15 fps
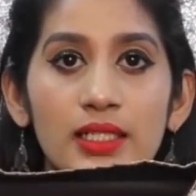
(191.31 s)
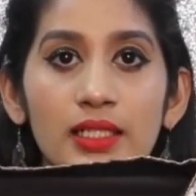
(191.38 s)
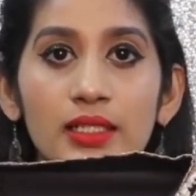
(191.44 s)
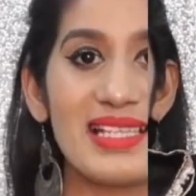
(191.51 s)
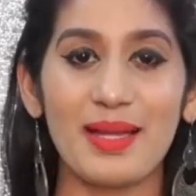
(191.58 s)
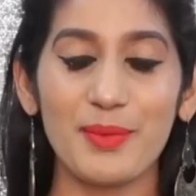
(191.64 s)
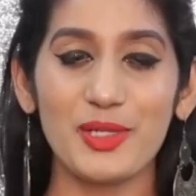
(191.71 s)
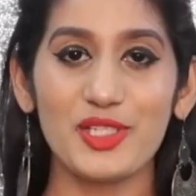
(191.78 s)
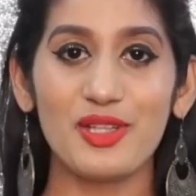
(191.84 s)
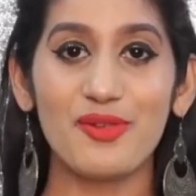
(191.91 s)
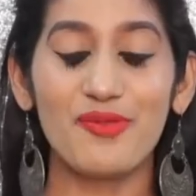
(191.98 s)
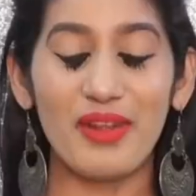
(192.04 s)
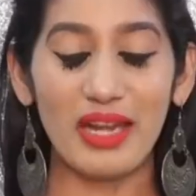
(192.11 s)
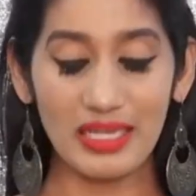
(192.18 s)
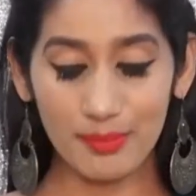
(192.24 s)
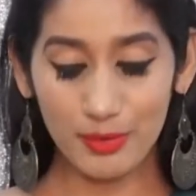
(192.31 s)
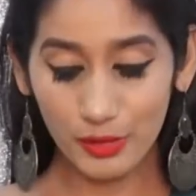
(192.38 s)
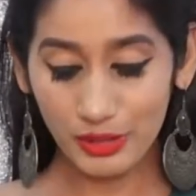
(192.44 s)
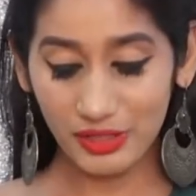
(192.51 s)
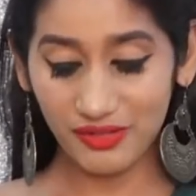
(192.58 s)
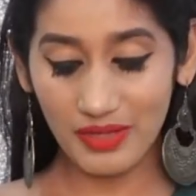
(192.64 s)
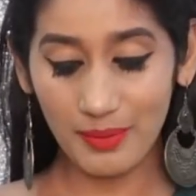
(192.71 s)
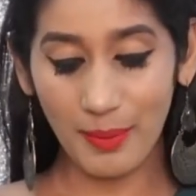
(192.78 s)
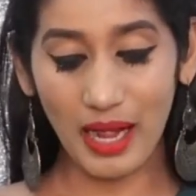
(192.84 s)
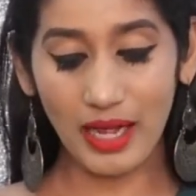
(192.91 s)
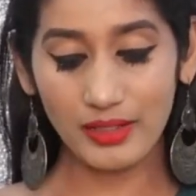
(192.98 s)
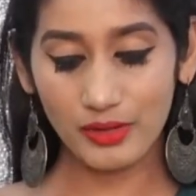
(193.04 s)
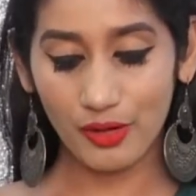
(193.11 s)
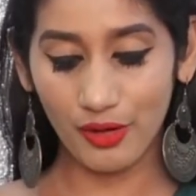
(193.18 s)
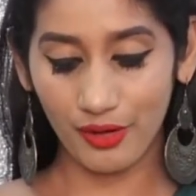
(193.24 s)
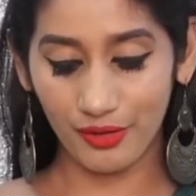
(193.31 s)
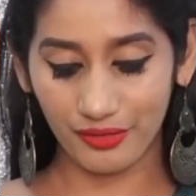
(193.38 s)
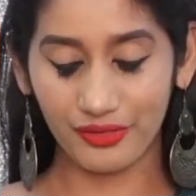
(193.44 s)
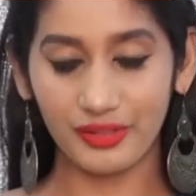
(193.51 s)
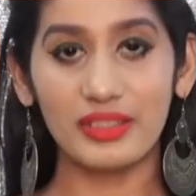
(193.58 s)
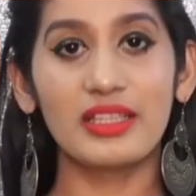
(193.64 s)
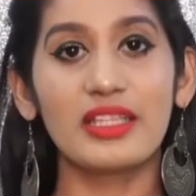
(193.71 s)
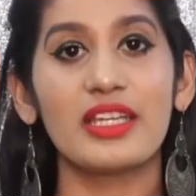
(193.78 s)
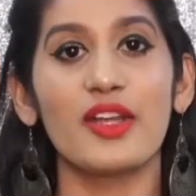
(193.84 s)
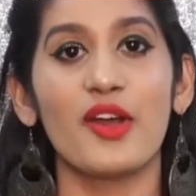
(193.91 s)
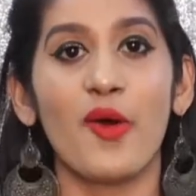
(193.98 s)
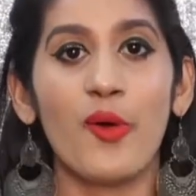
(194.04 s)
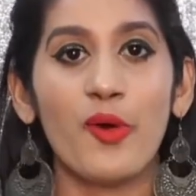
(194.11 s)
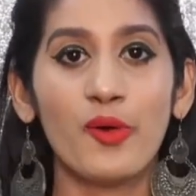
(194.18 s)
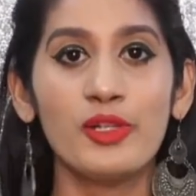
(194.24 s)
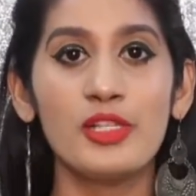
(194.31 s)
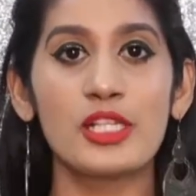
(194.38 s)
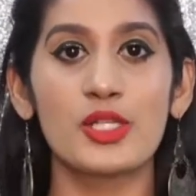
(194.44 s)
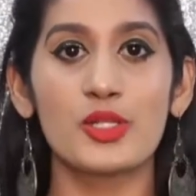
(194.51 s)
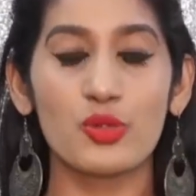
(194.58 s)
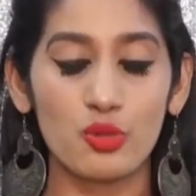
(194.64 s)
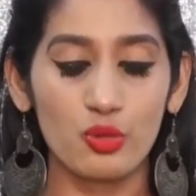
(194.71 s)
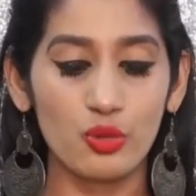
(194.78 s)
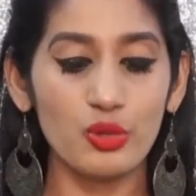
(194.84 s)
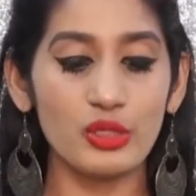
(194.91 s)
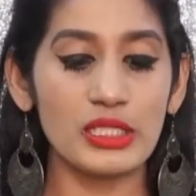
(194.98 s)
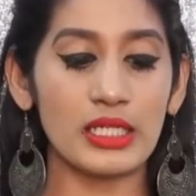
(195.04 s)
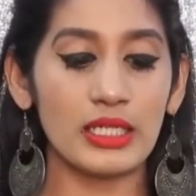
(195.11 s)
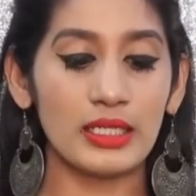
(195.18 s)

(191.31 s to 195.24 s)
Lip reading: Next, coming to the very beautiful part of the whole suit,